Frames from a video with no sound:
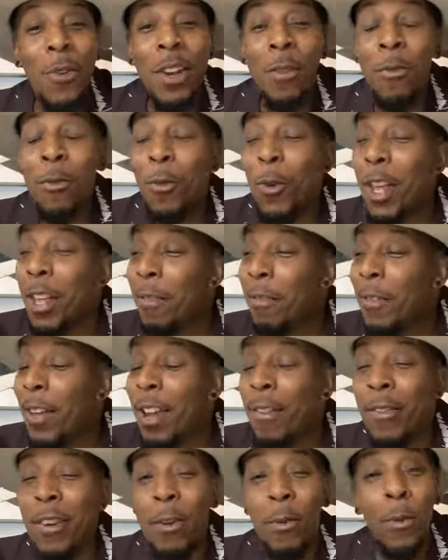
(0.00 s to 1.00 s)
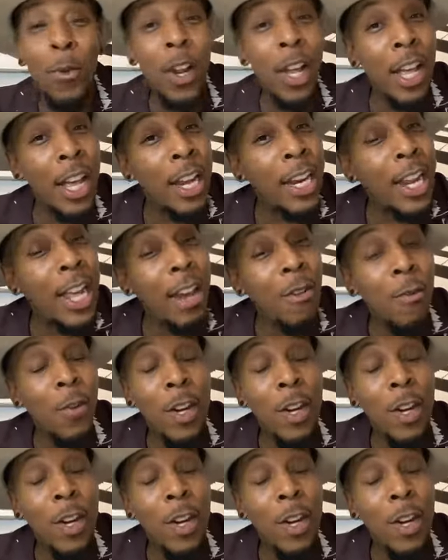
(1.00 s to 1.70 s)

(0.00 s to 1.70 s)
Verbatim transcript: every riff, every run,